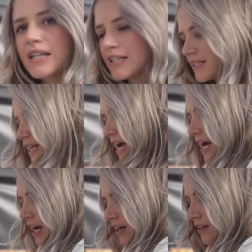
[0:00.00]
is
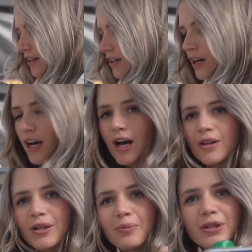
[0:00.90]
add a
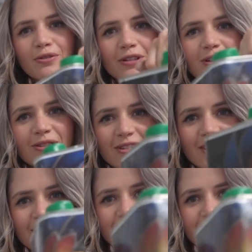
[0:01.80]
little bit of reducer.